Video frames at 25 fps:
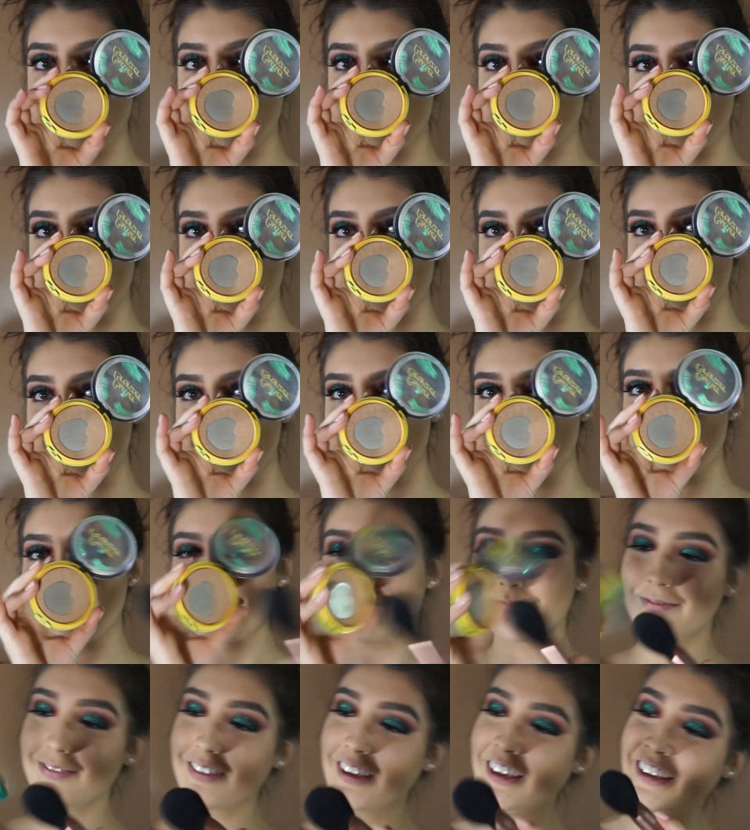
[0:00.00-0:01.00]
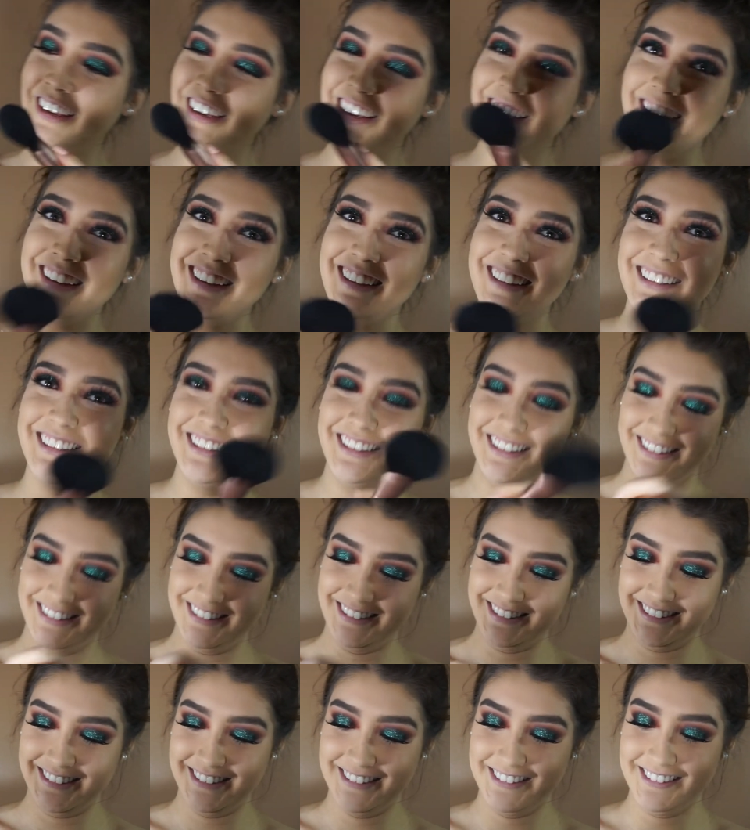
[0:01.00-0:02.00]
look. I don't know if it works, but yeah, I
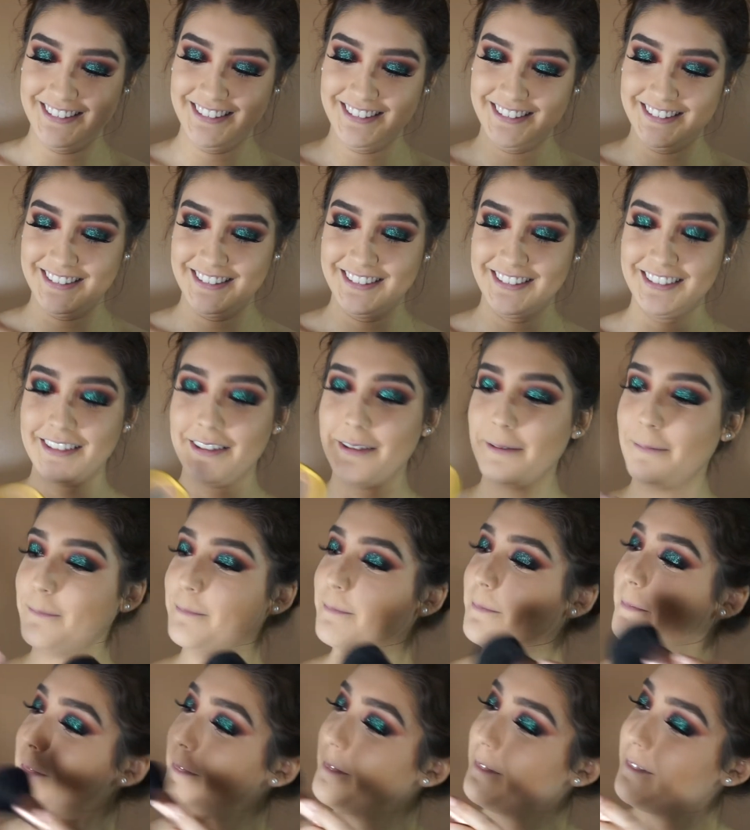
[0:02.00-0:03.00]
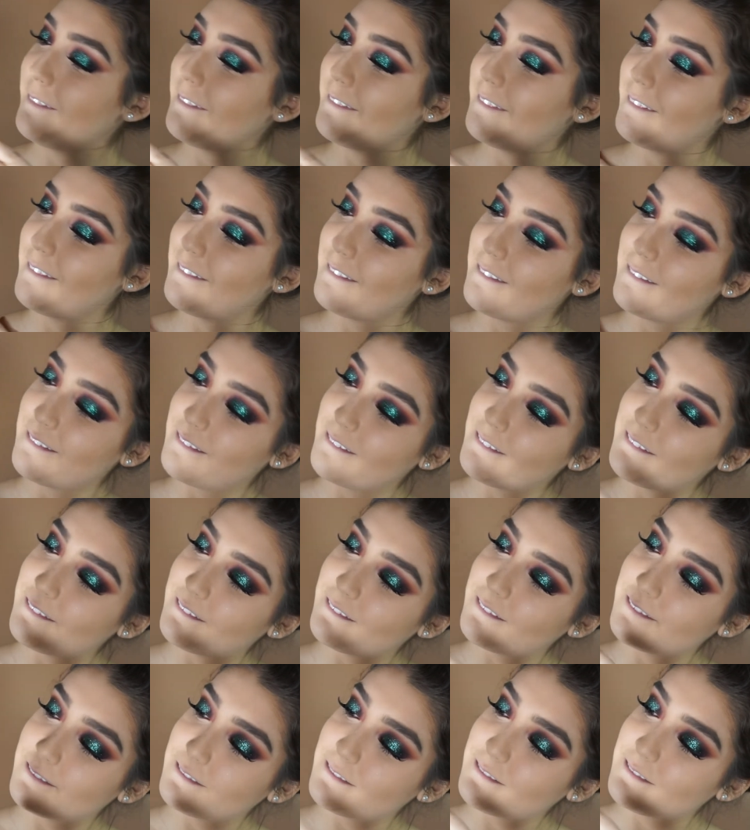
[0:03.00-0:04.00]
still do it. For bronzer, I'm using
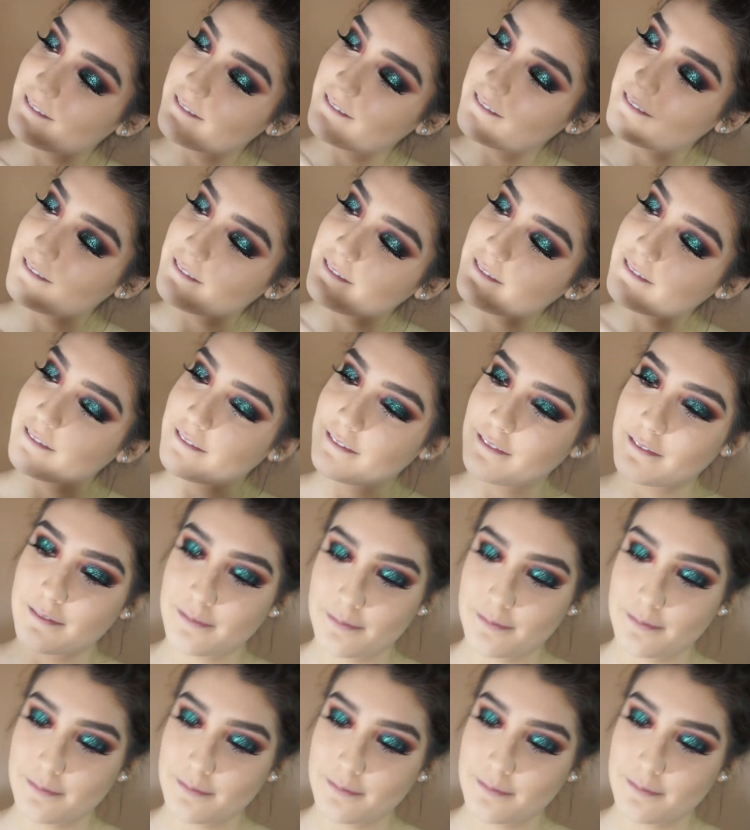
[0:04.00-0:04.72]
Physicians Formula